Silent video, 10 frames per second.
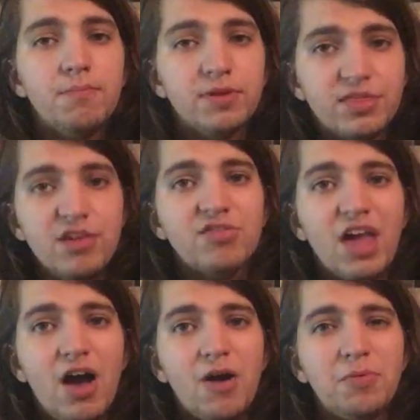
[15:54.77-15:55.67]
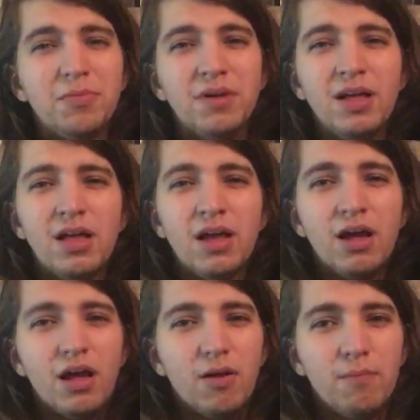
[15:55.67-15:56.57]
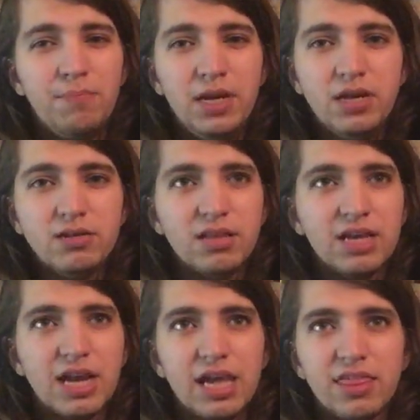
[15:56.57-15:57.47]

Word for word: But this album being like